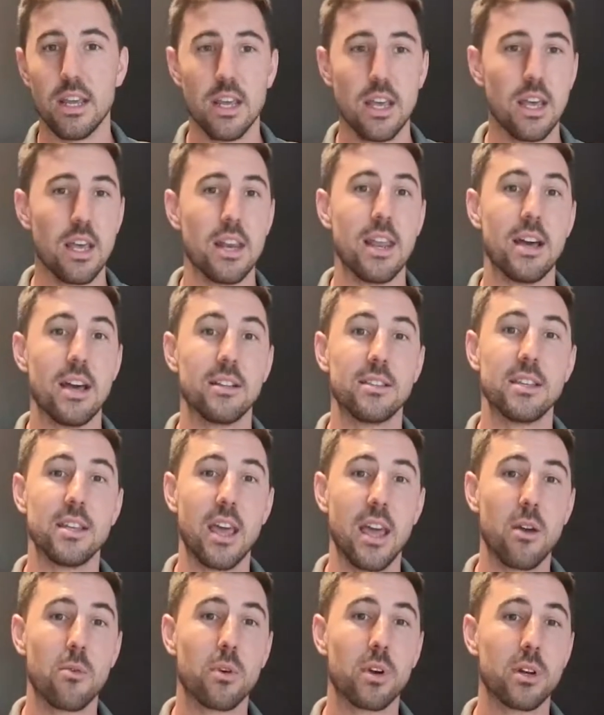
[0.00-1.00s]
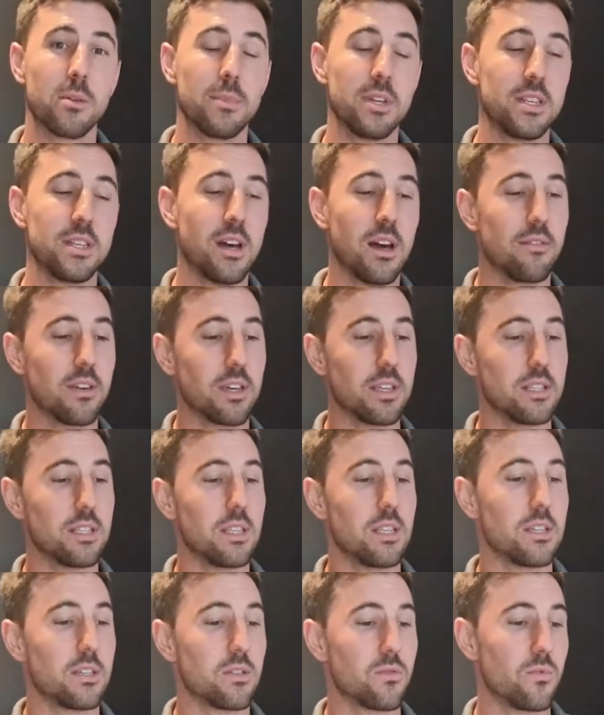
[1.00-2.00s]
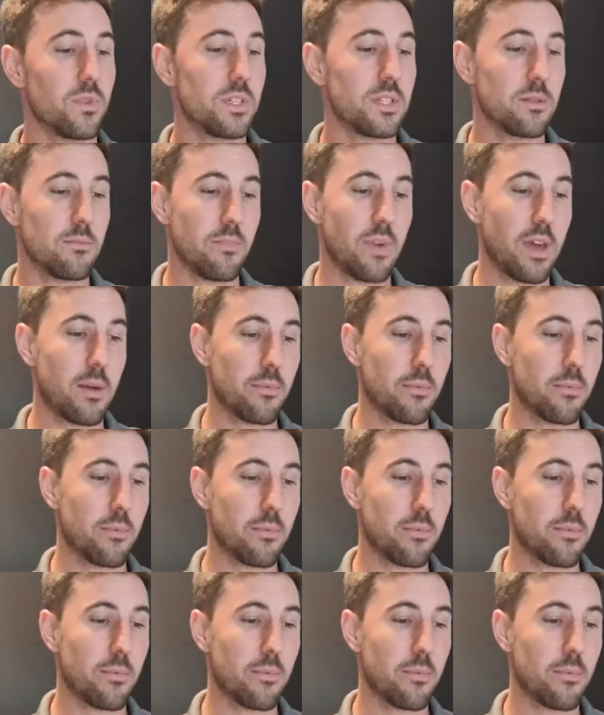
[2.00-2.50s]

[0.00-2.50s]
Now today we're going to be diving into this recent paper